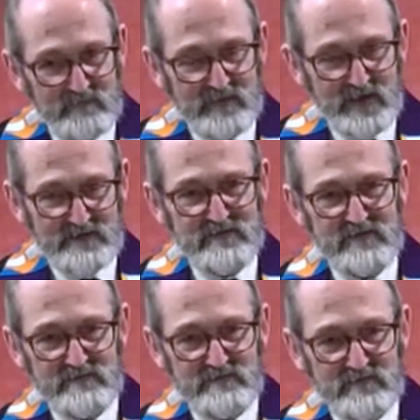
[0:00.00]
that
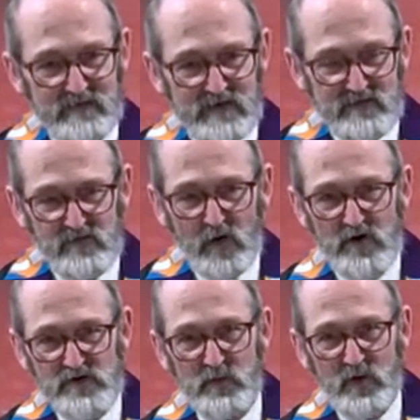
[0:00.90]
in this
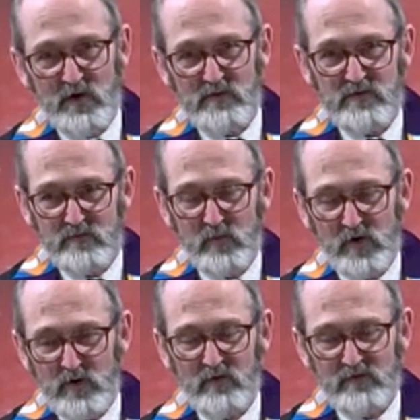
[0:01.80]
harsh
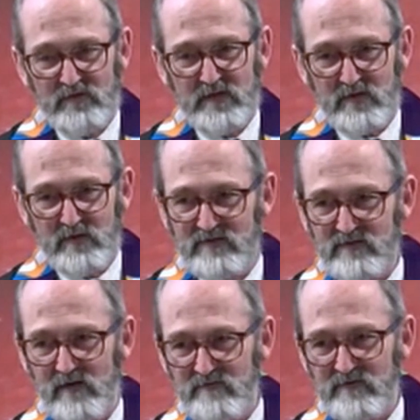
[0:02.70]
world that there is
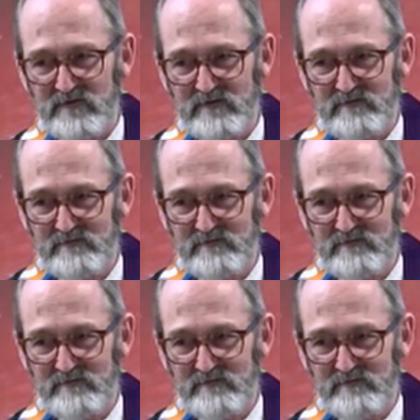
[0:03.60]
comfort.